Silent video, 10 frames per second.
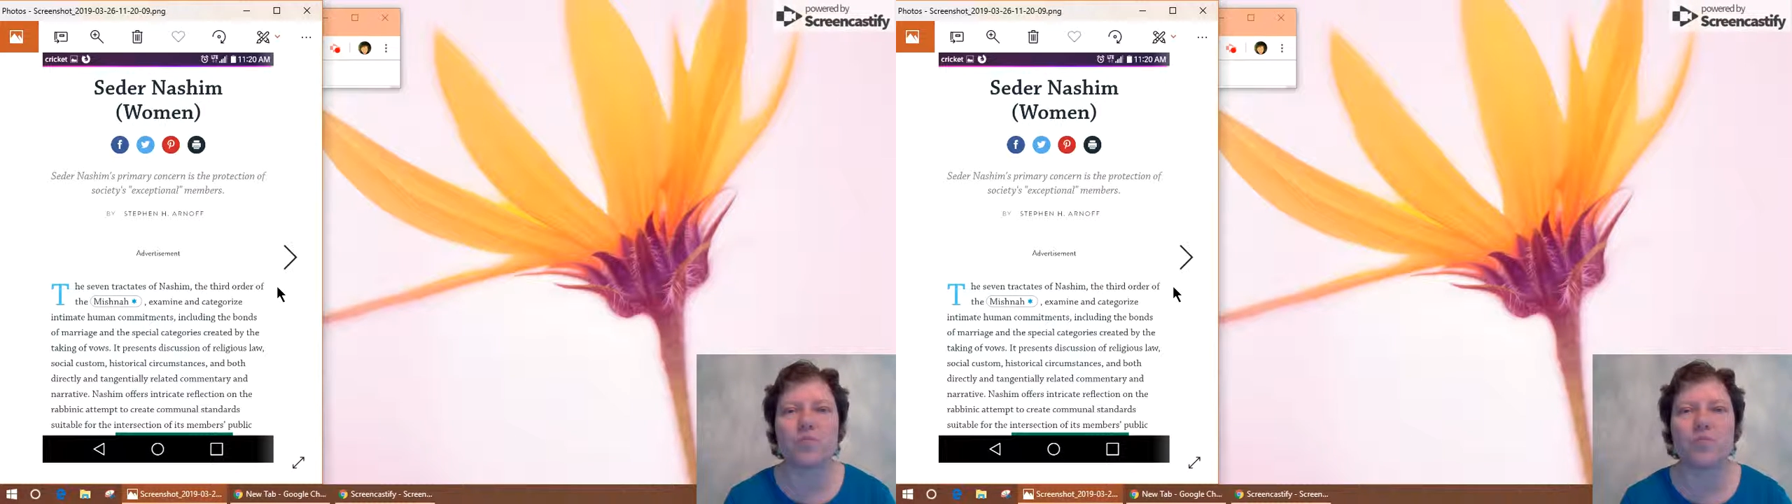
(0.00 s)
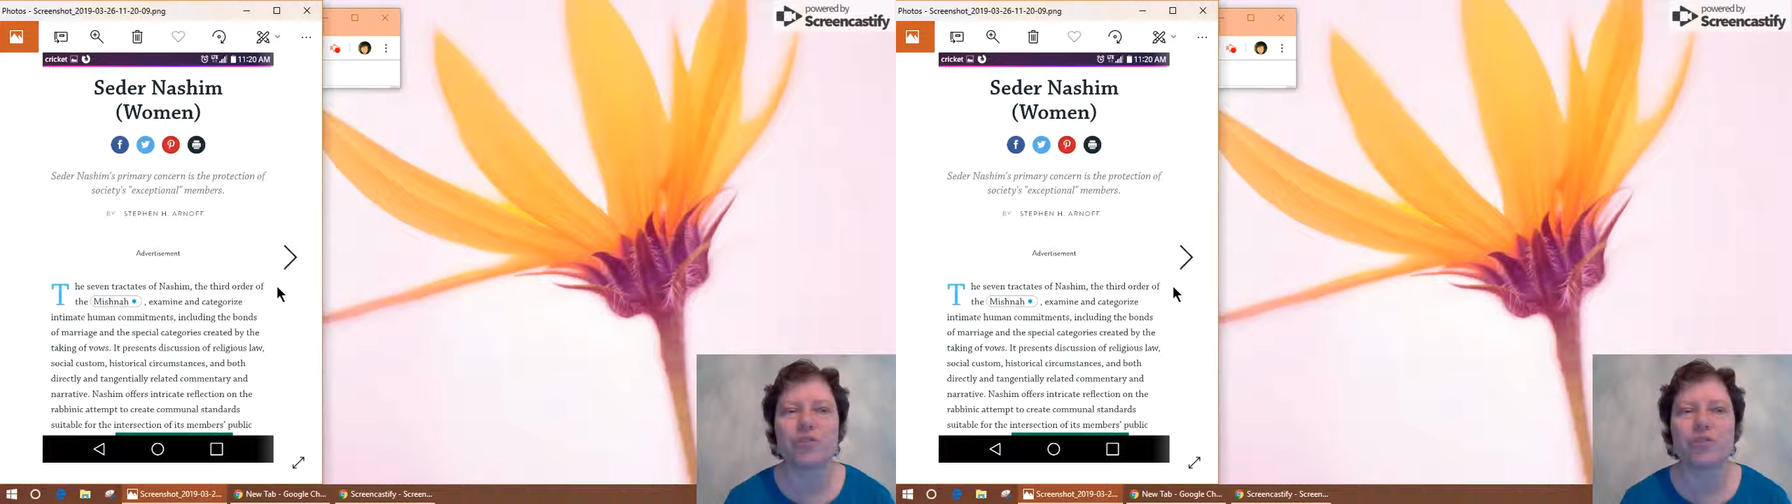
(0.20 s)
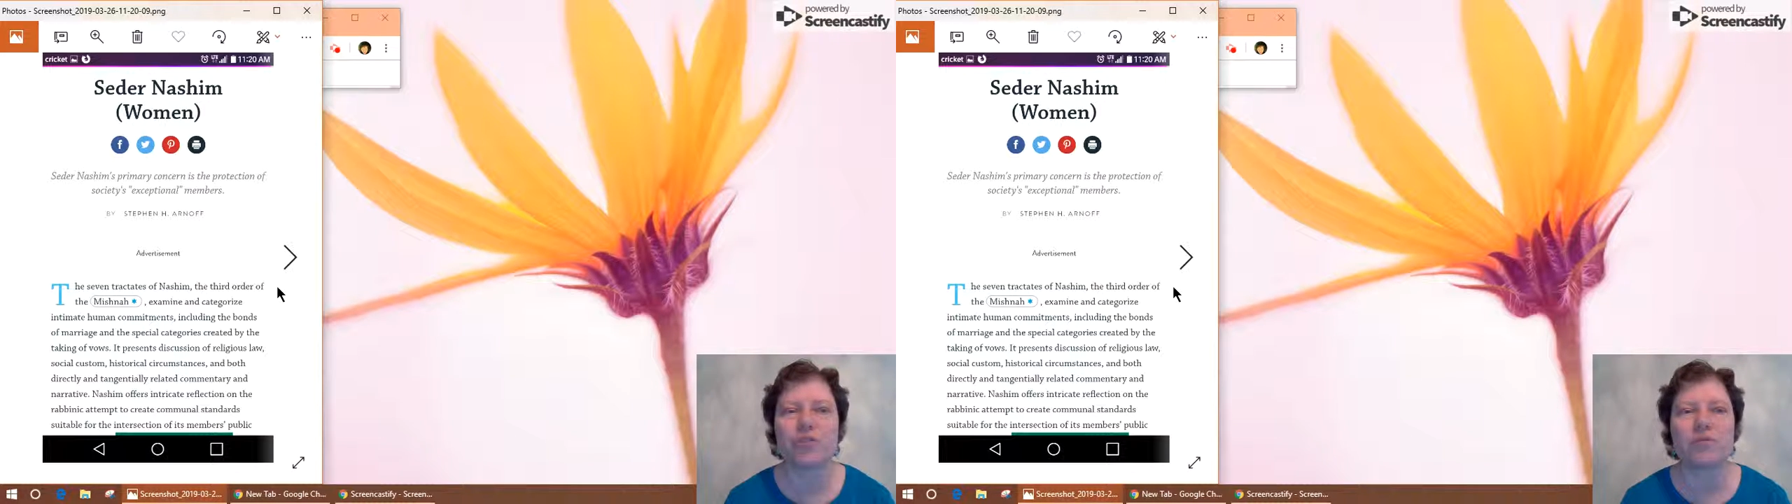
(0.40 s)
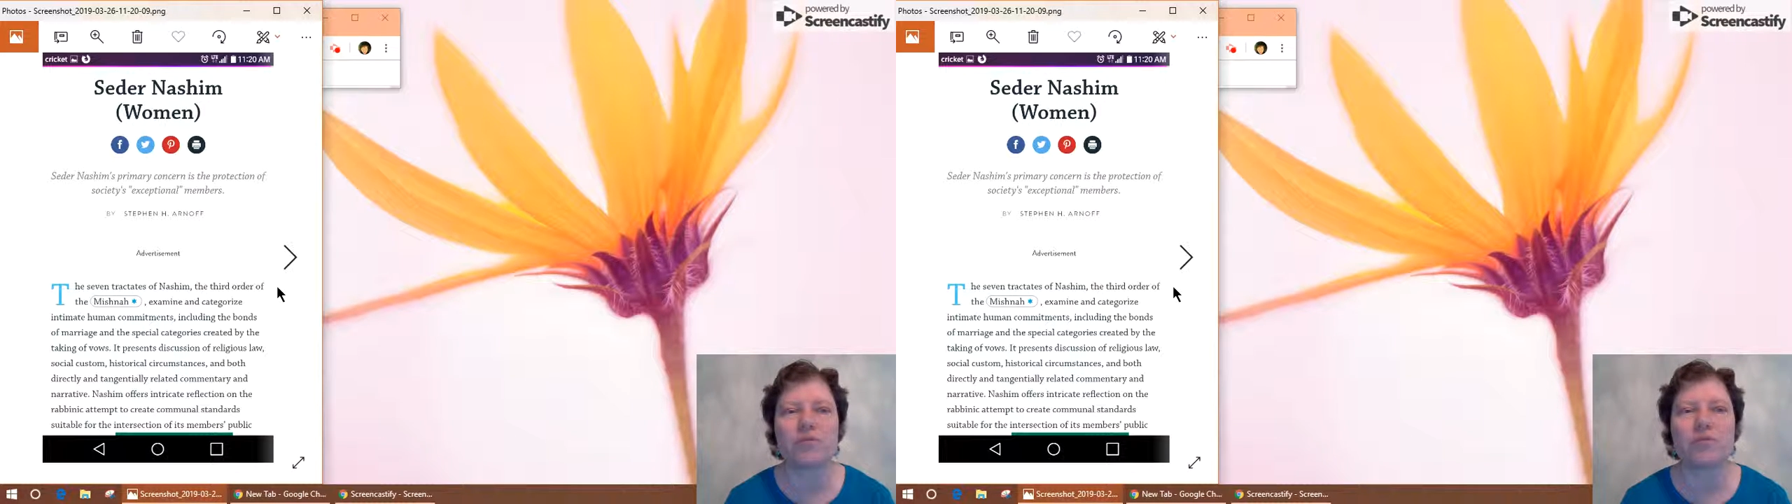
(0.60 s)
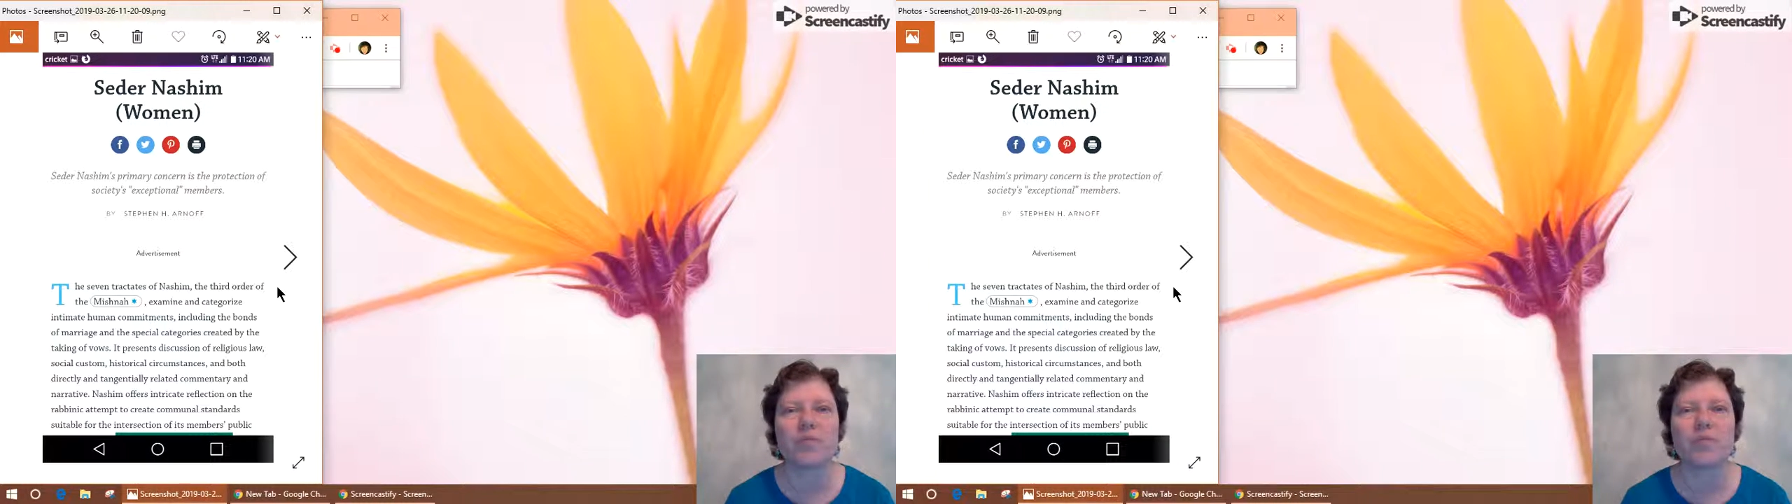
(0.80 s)
research
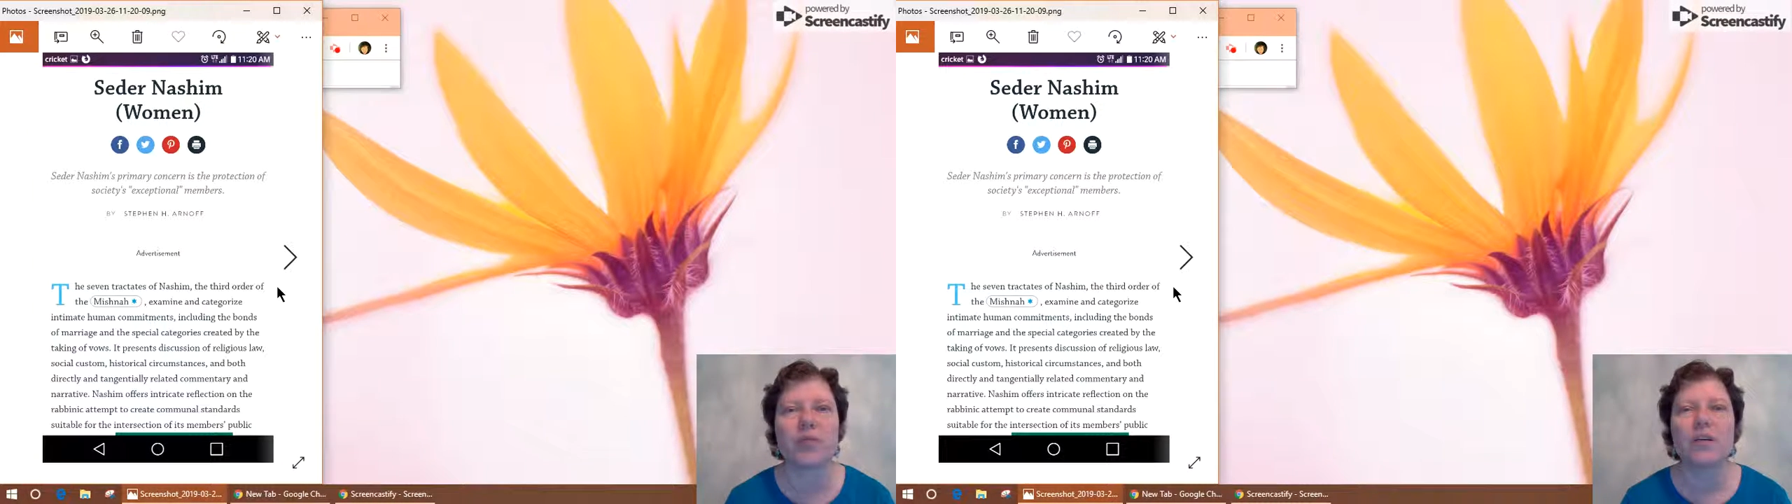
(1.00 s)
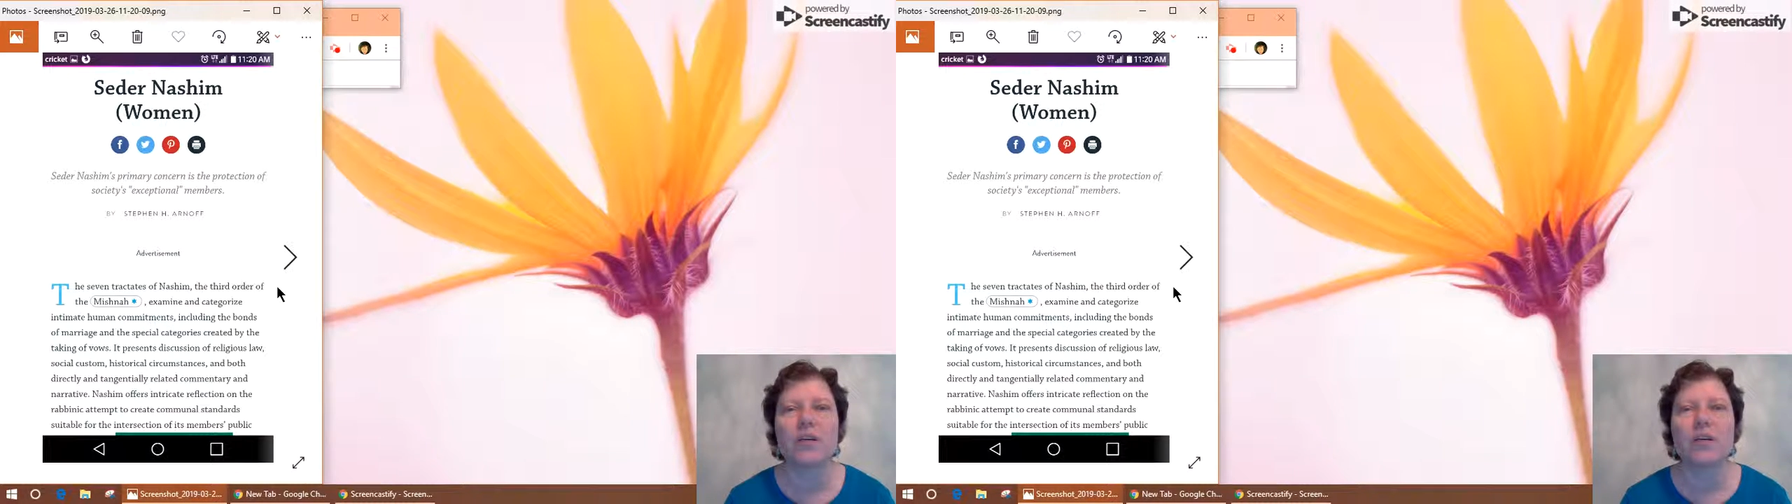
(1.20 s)
tools there. But